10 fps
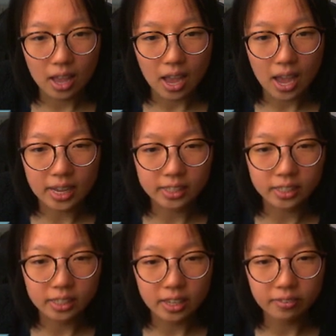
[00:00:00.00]
As
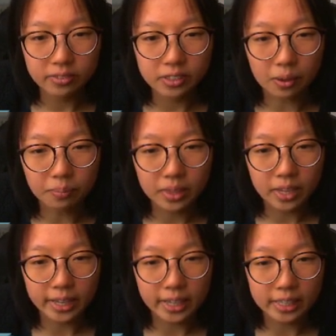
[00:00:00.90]
if
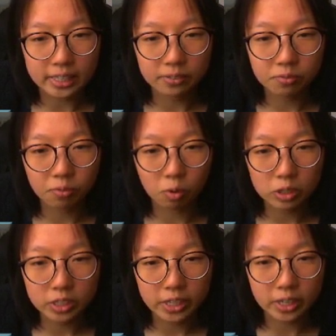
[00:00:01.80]
something is
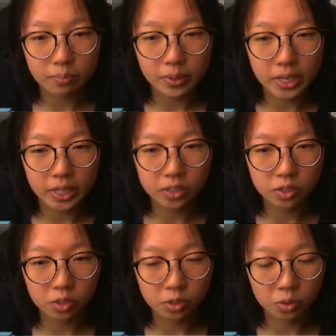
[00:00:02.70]
forcing me
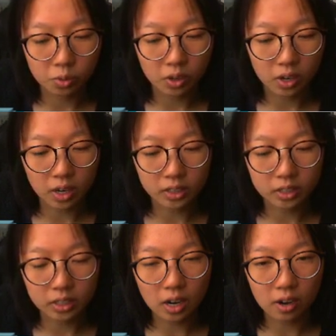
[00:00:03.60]
to
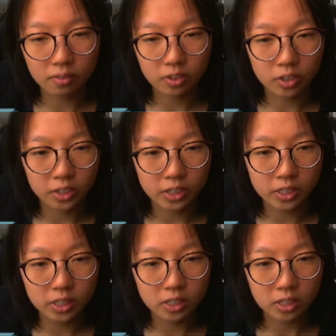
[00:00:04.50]
uncover the
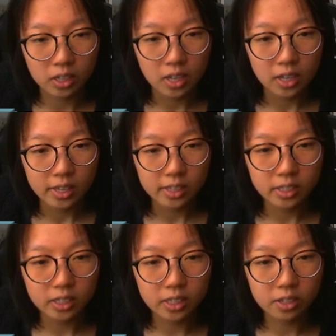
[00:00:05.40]

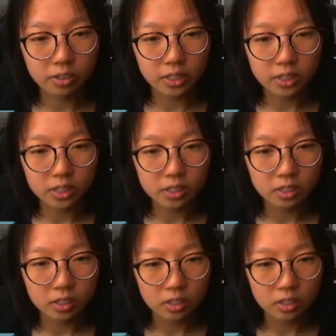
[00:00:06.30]
secrets